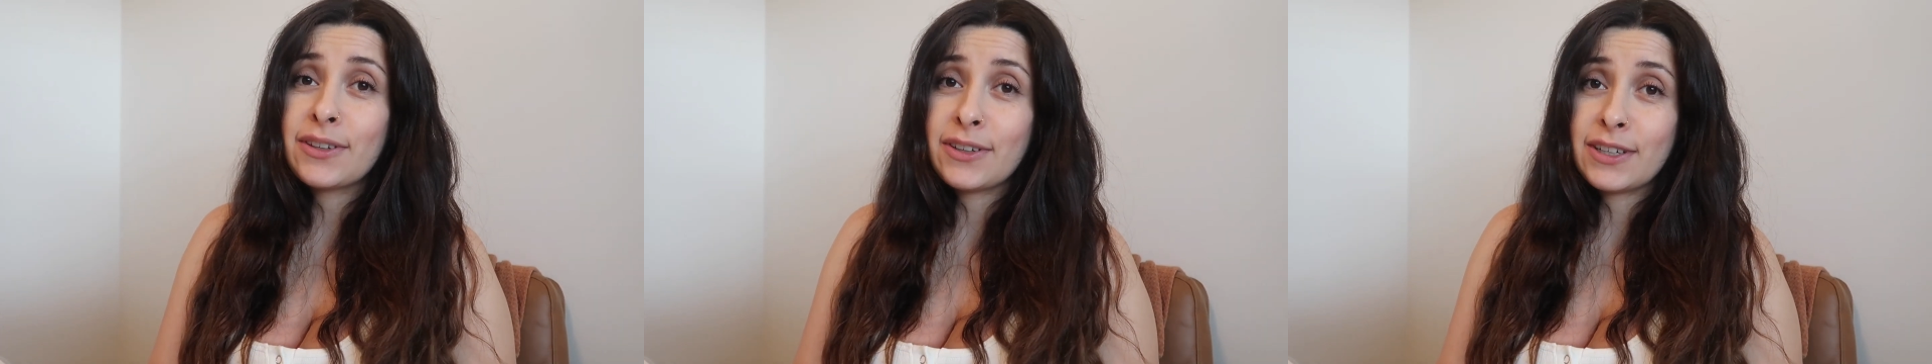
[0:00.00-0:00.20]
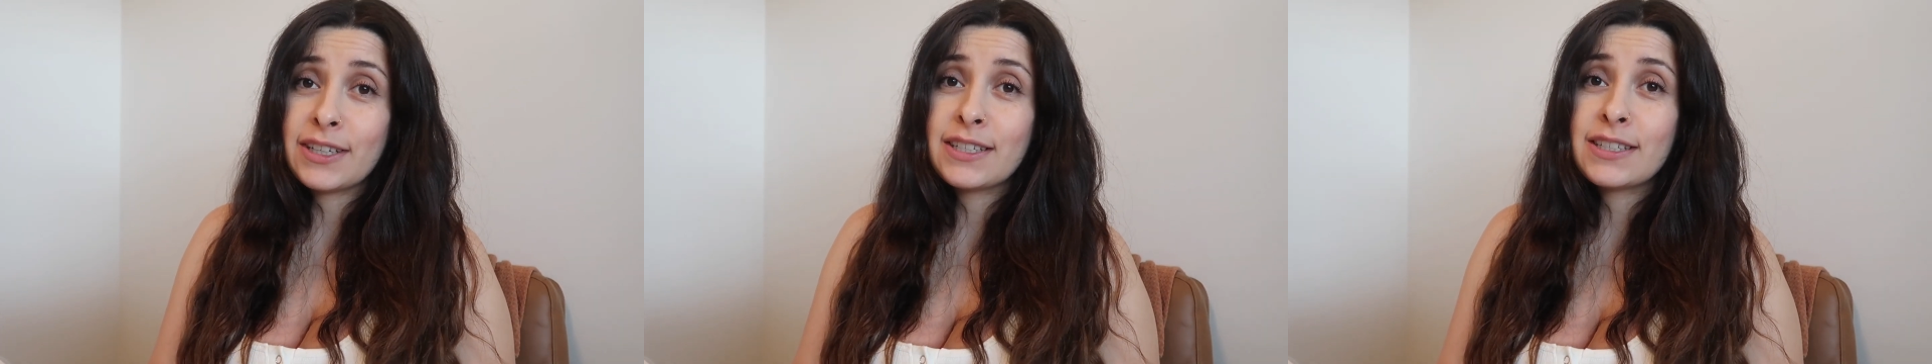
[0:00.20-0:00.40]

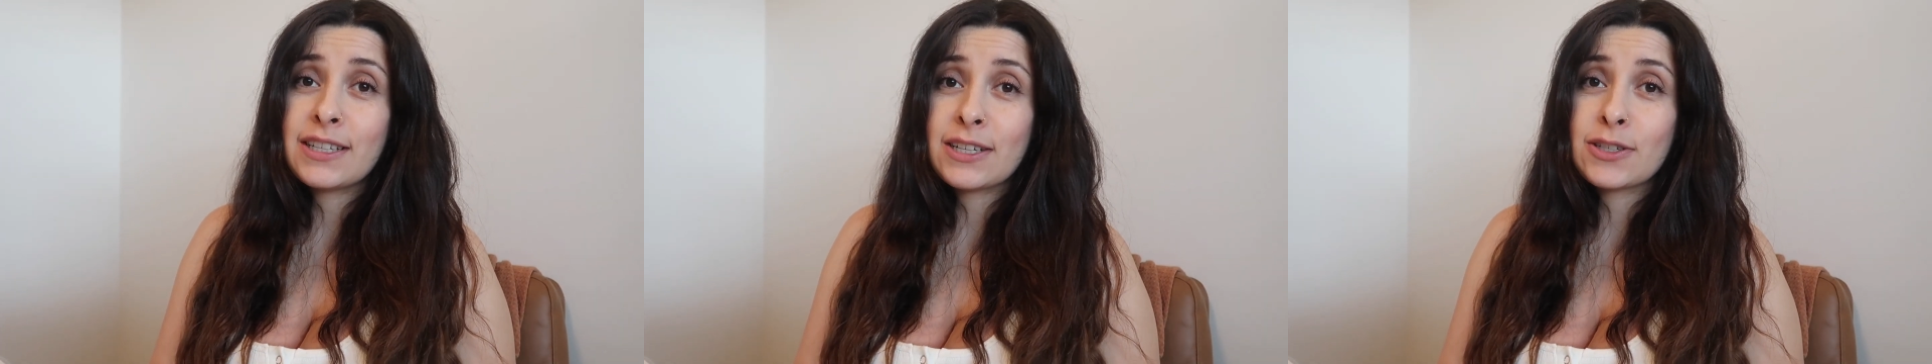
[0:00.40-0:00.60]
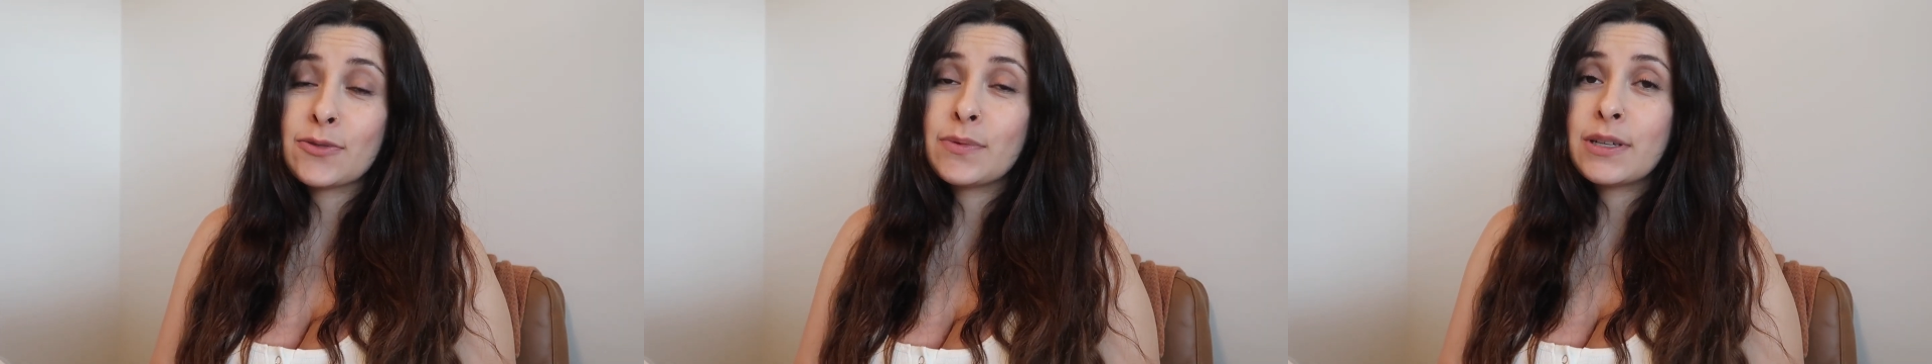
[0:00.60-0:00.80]

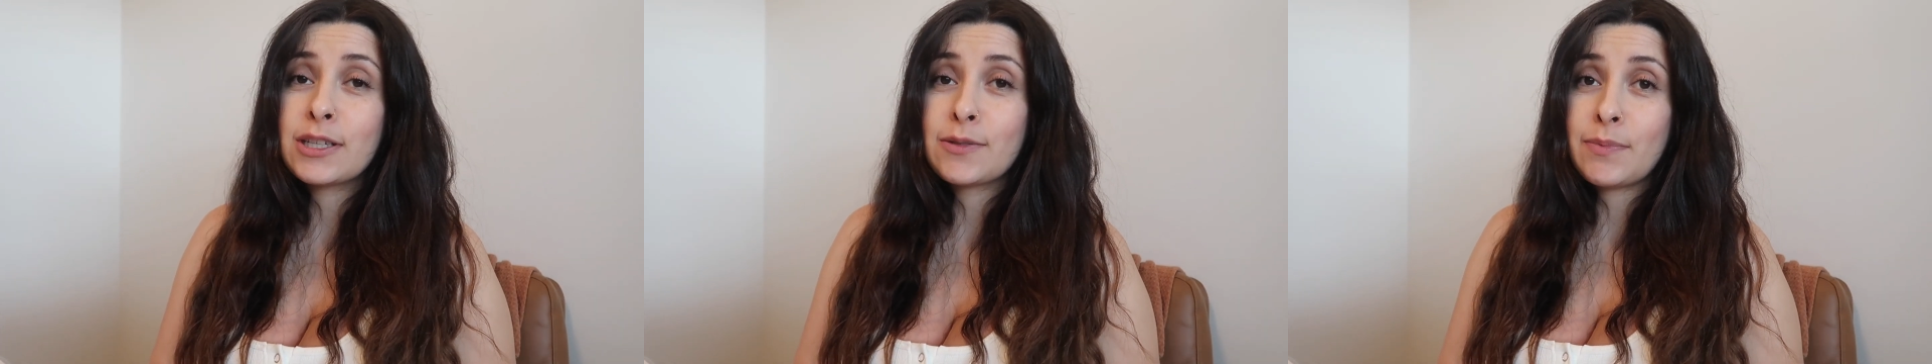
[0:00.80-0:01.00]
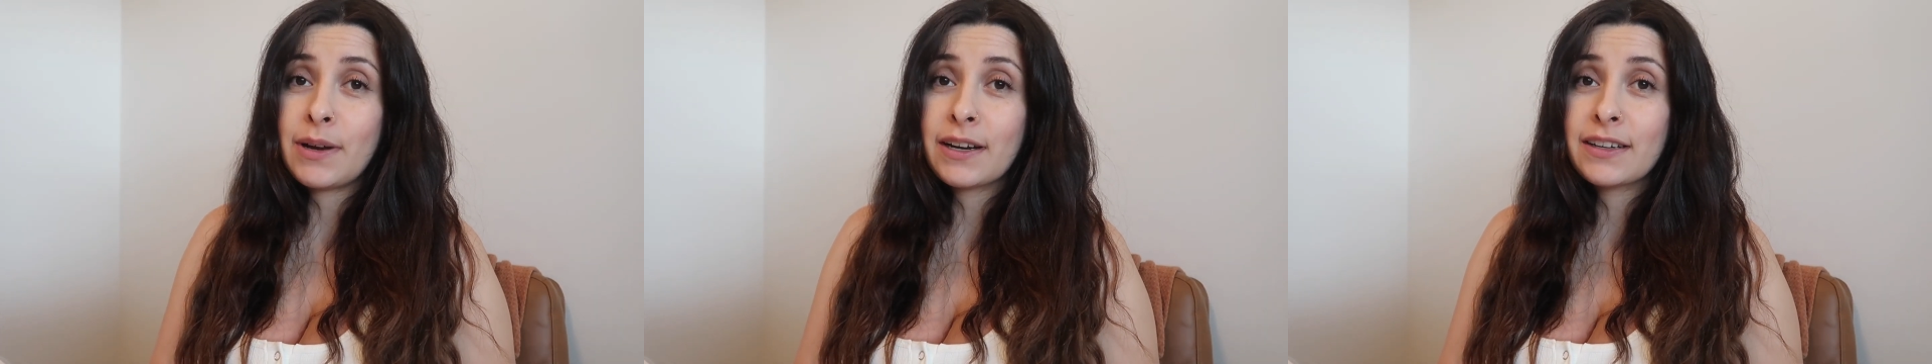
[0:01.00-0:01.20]
36
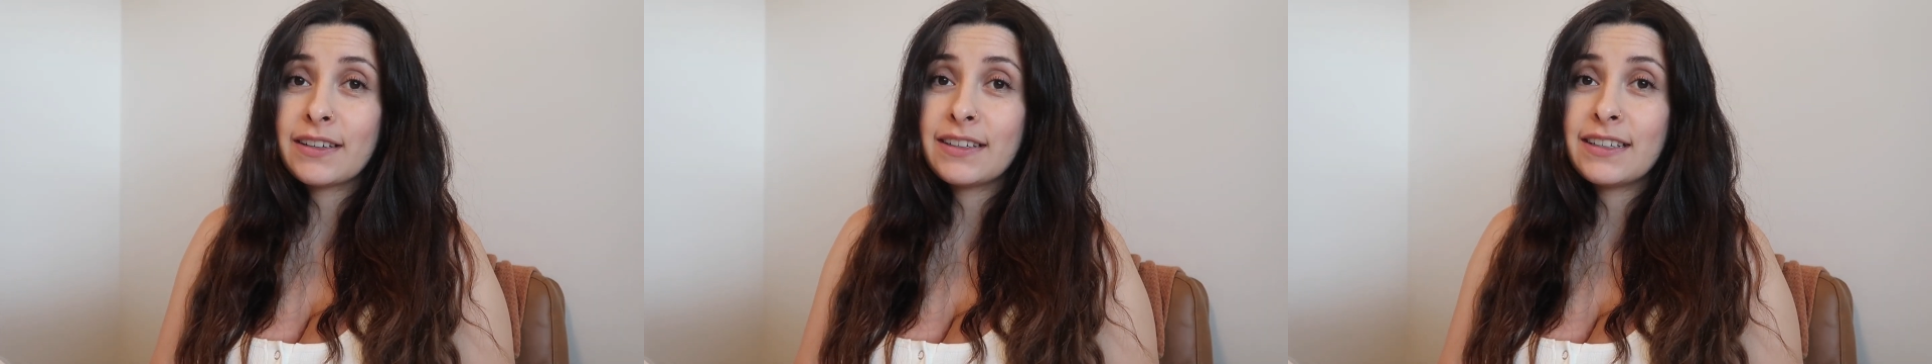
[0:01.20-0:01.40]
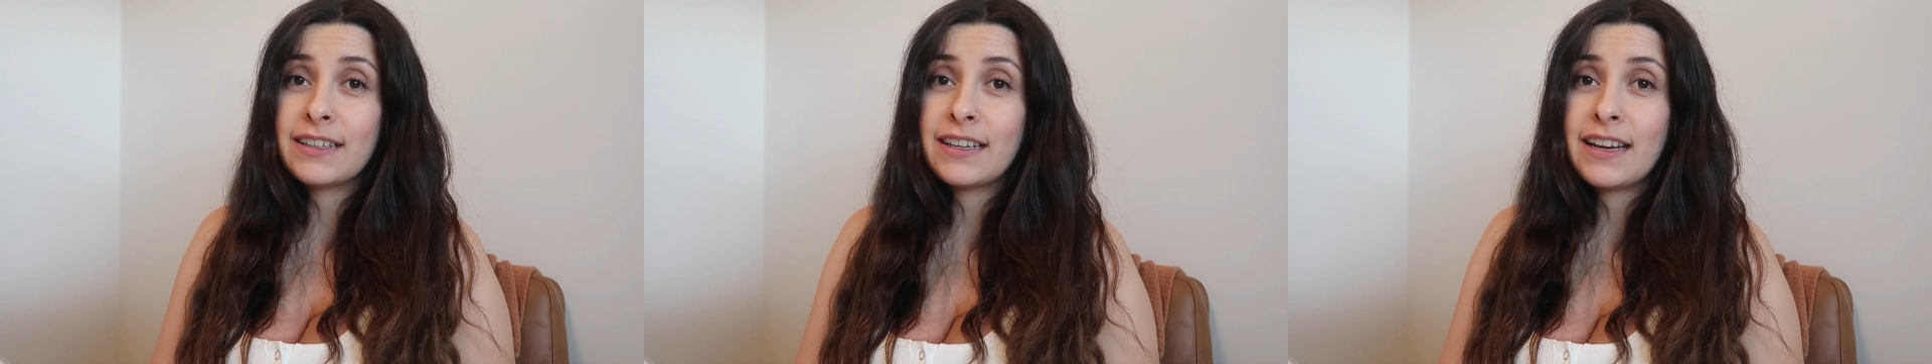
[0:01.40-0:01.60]
weeks
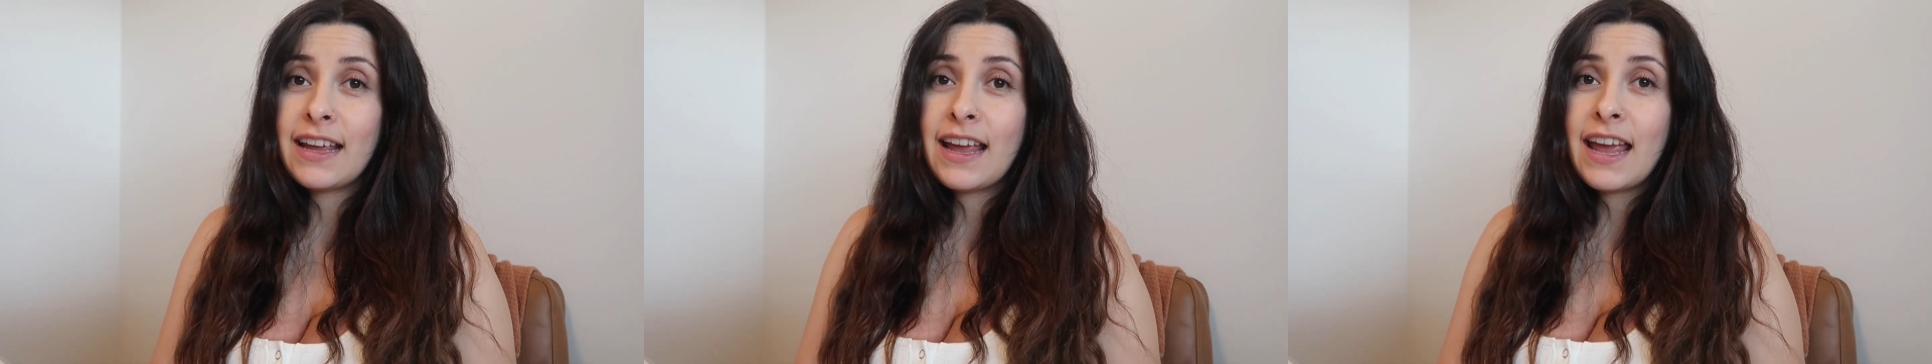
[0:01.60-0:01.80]
pregnant